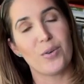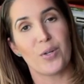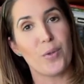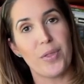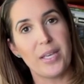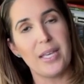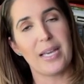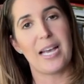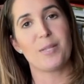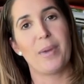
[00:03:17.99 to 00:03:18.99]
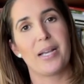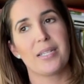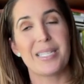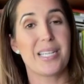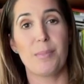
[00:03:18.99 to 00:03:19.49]
critical thinking aspect
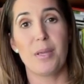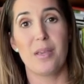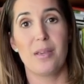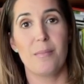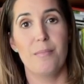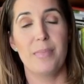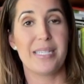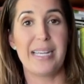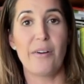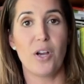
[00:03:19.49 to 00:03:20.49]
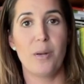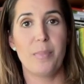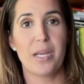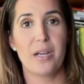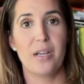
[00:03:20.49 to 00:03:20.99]
is gonna be missed out on
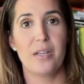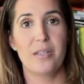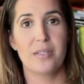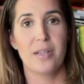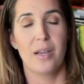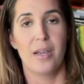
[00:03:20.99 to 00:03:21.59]
because